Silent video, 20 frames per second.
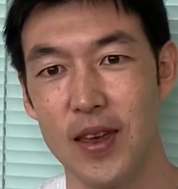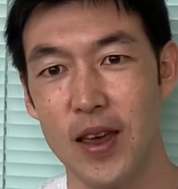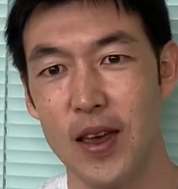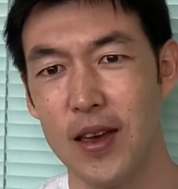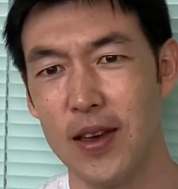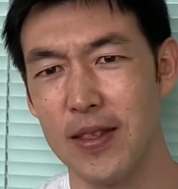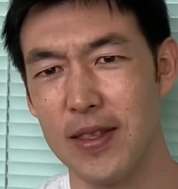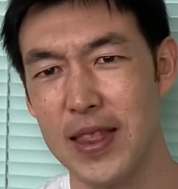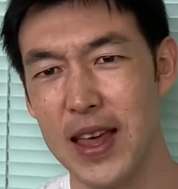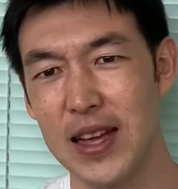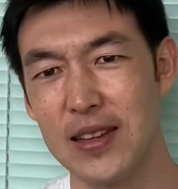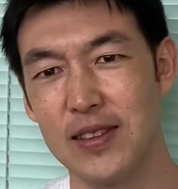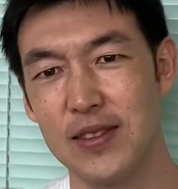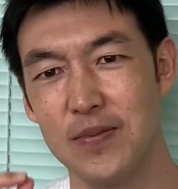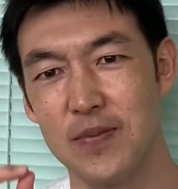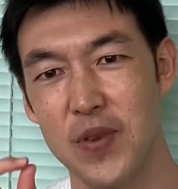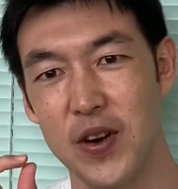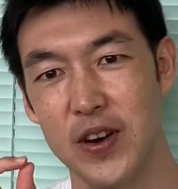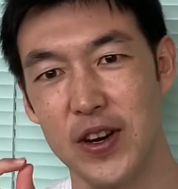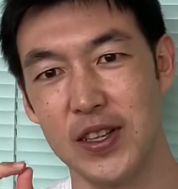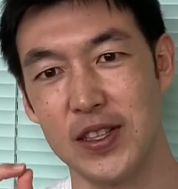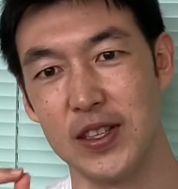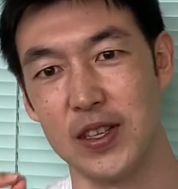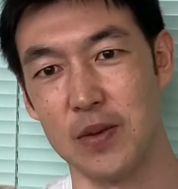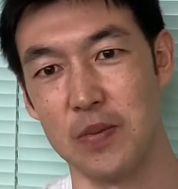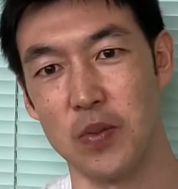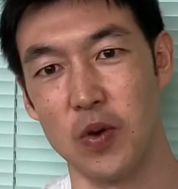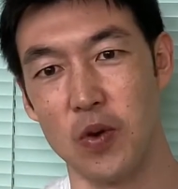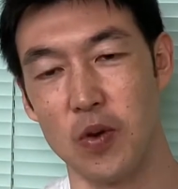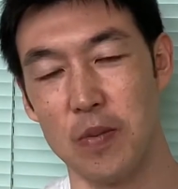That's very
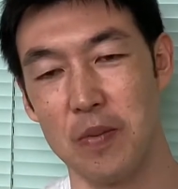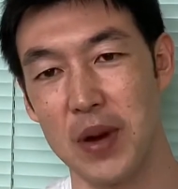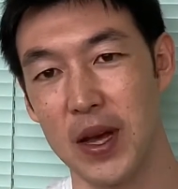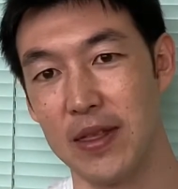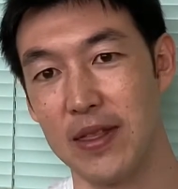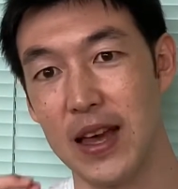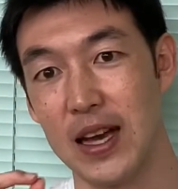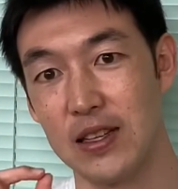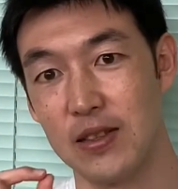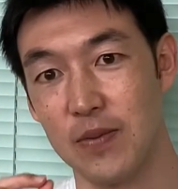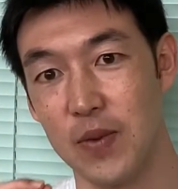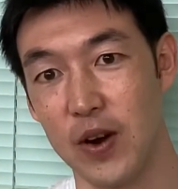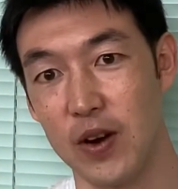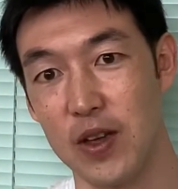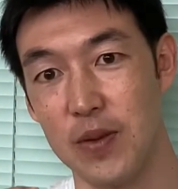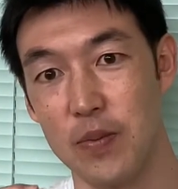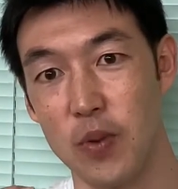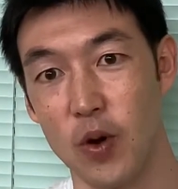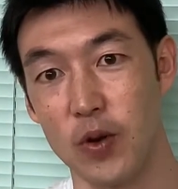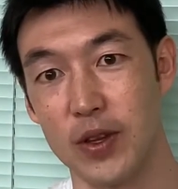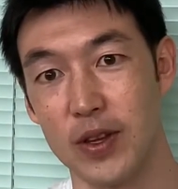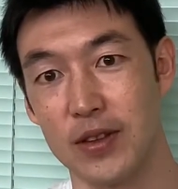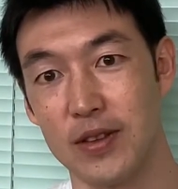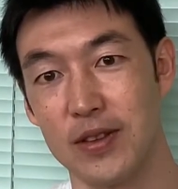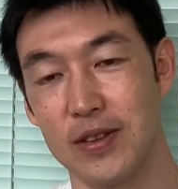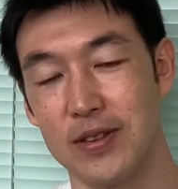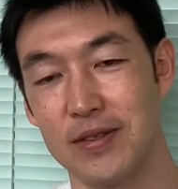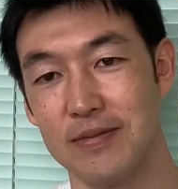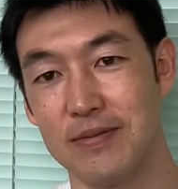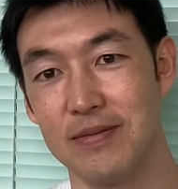simple, but that's very important.
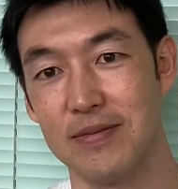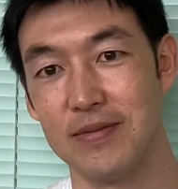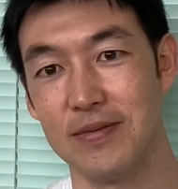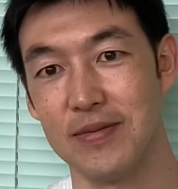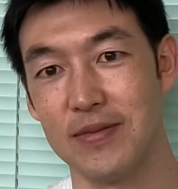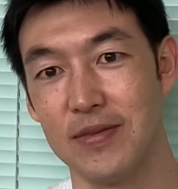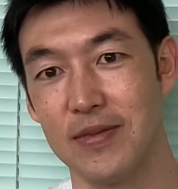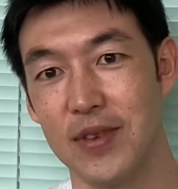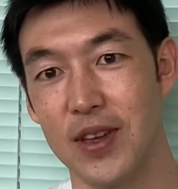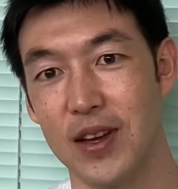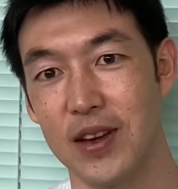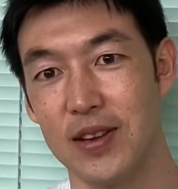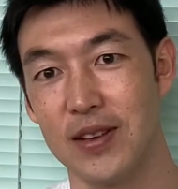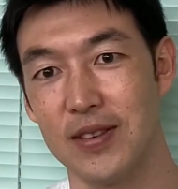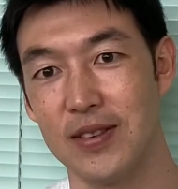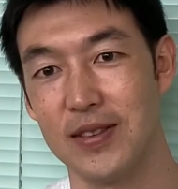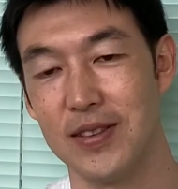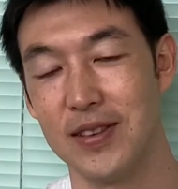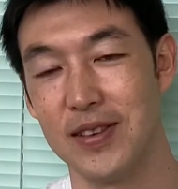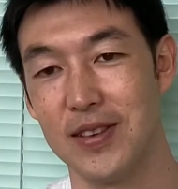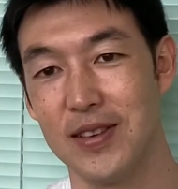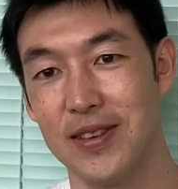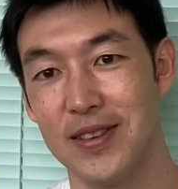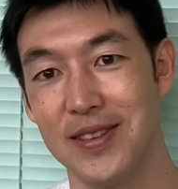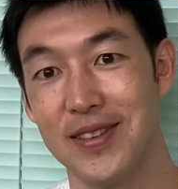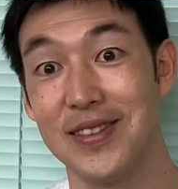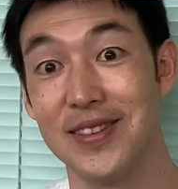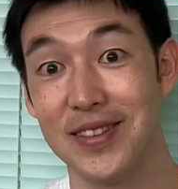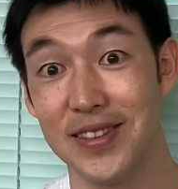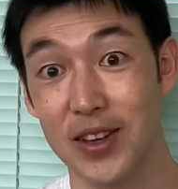Yeah.
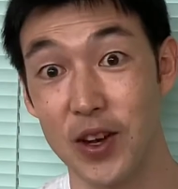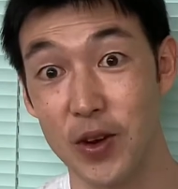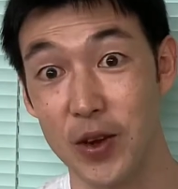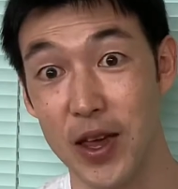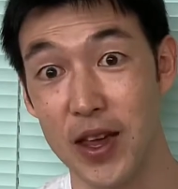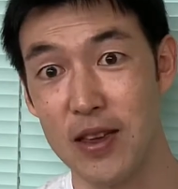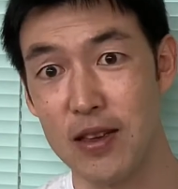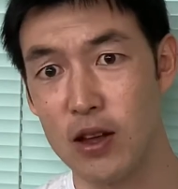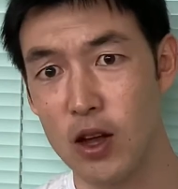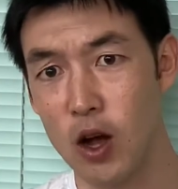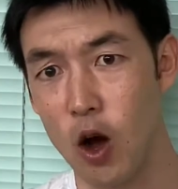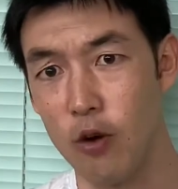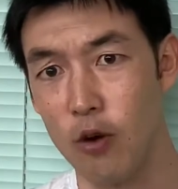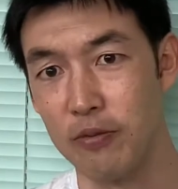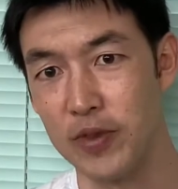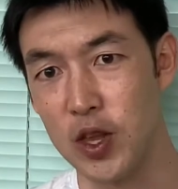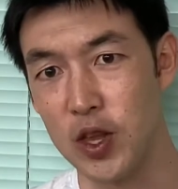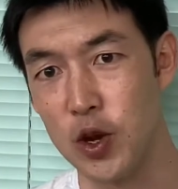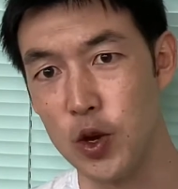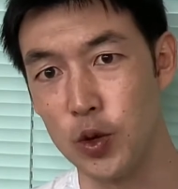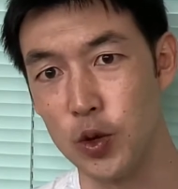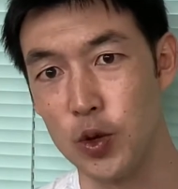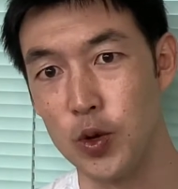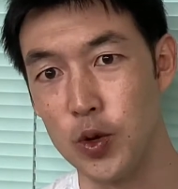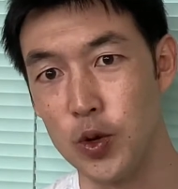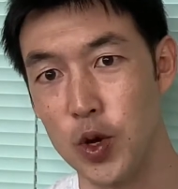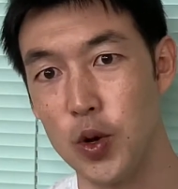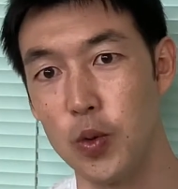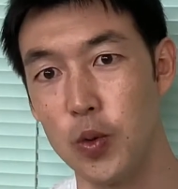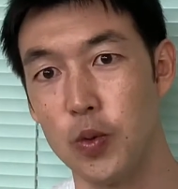Okay, continue to
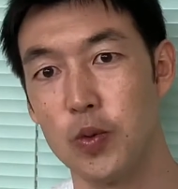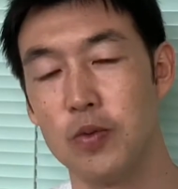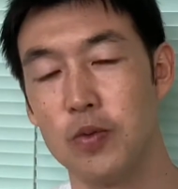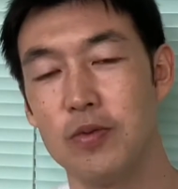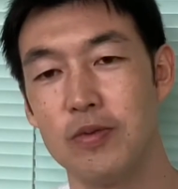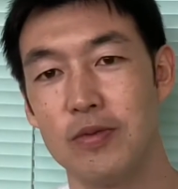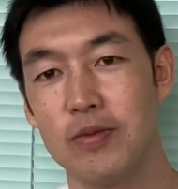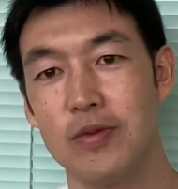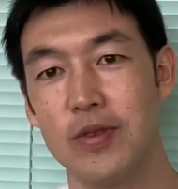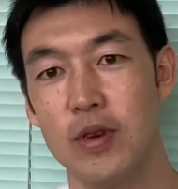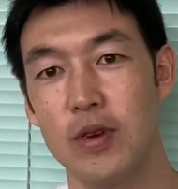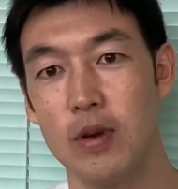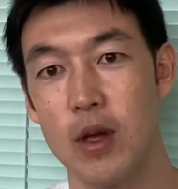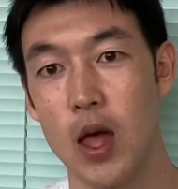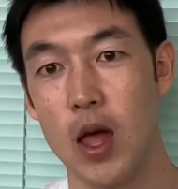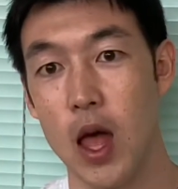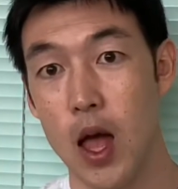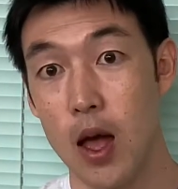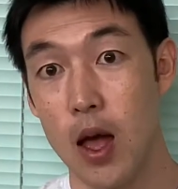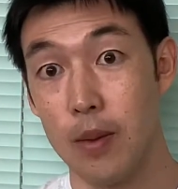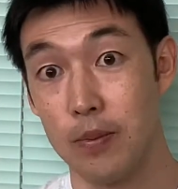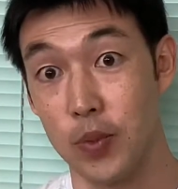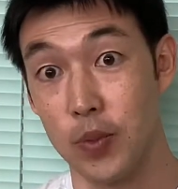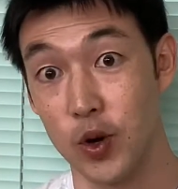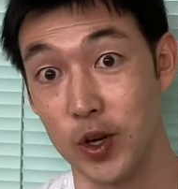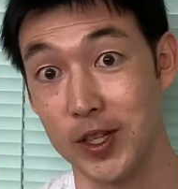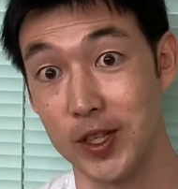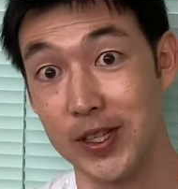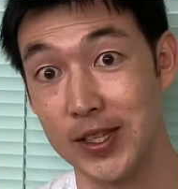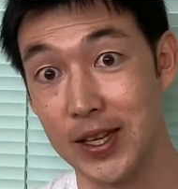do.
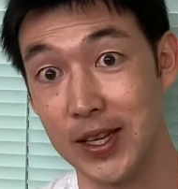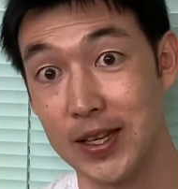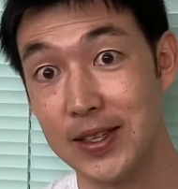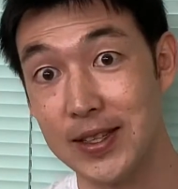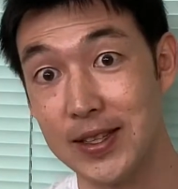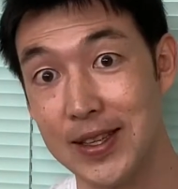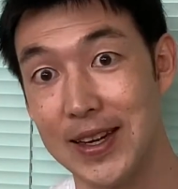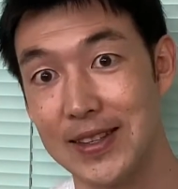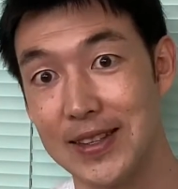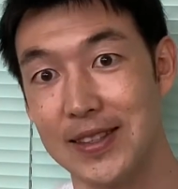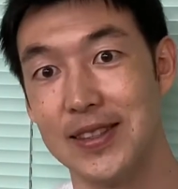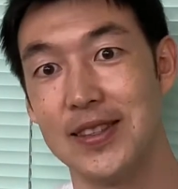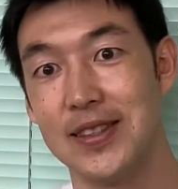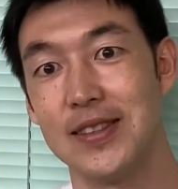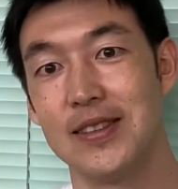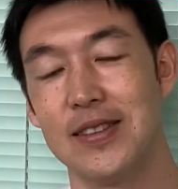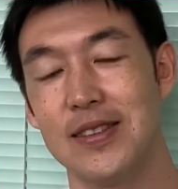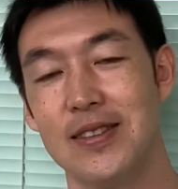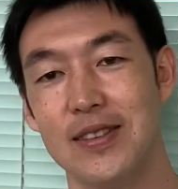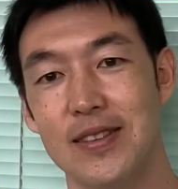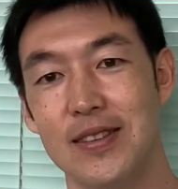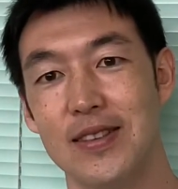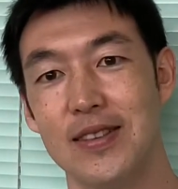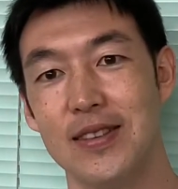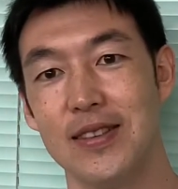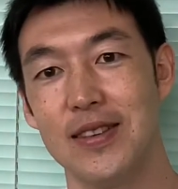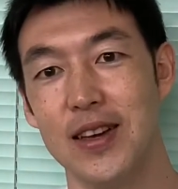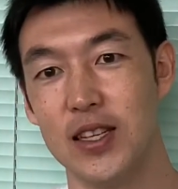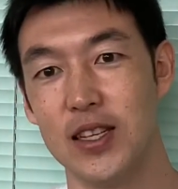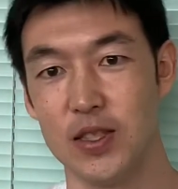Persistence
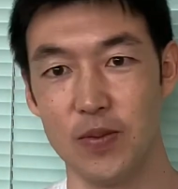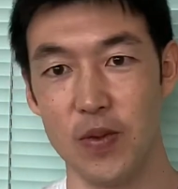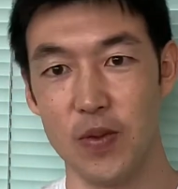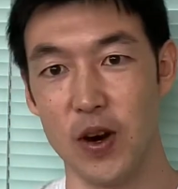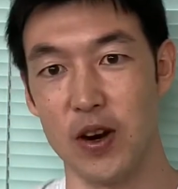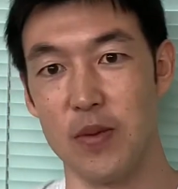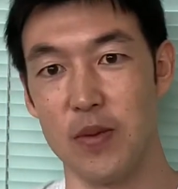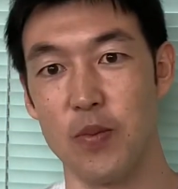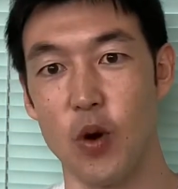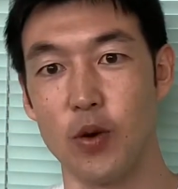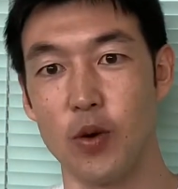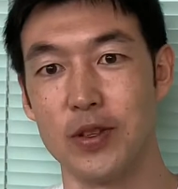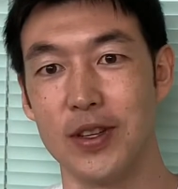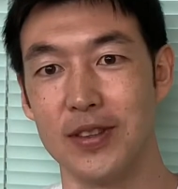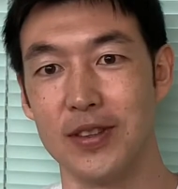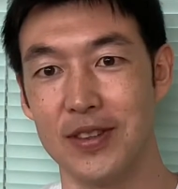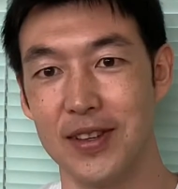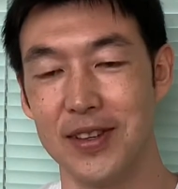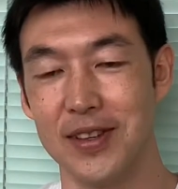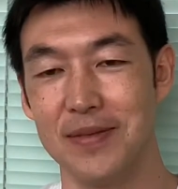is very important.